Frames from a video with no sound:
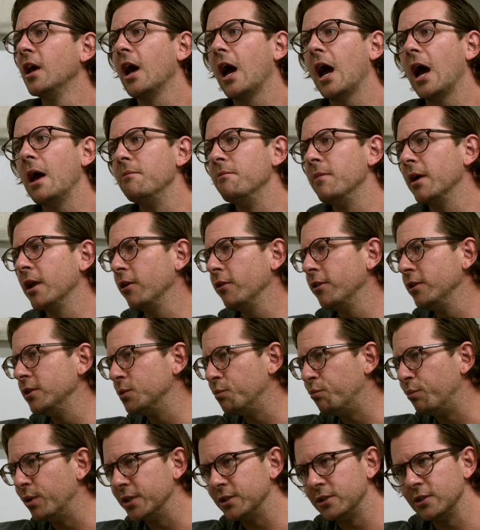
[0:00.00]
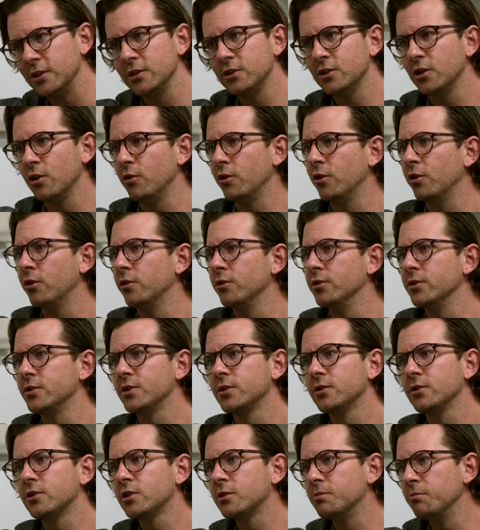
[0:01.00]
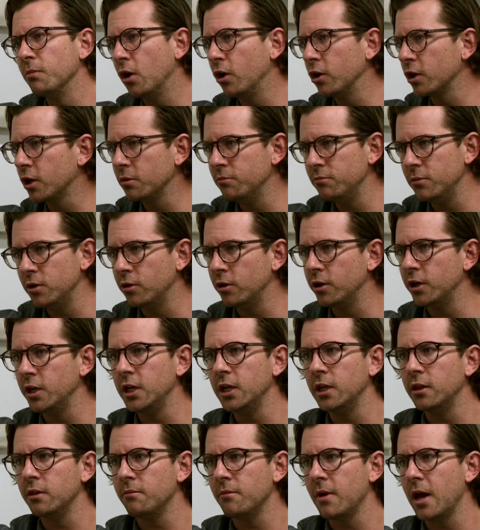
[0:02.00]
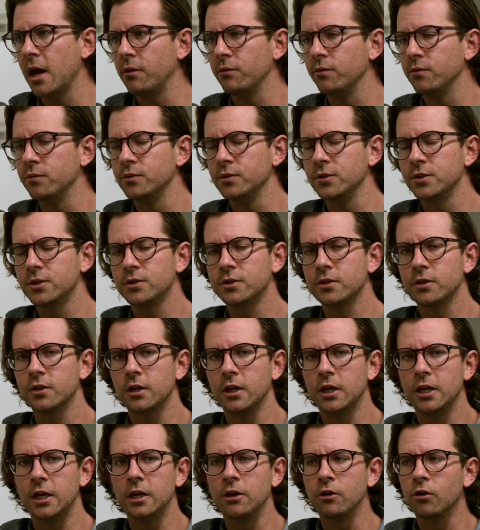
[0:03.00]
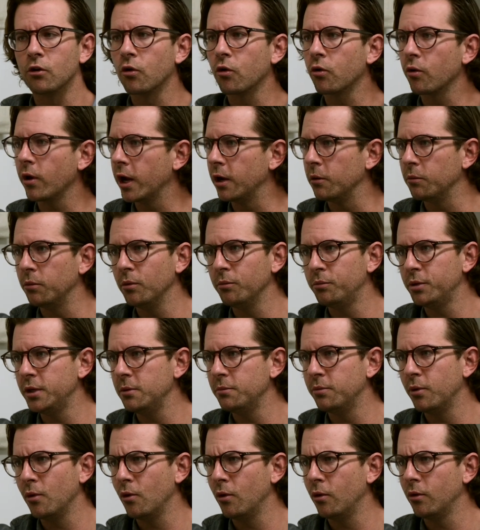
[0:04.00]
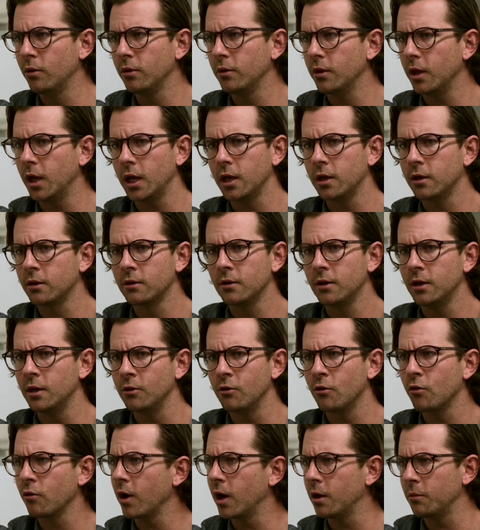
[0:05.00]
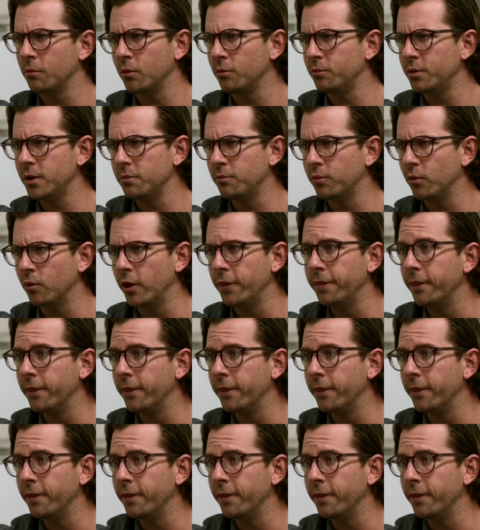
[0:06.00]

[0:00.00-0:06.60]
I met all these business owners, small community in the mountains, incredible people, like incredible people.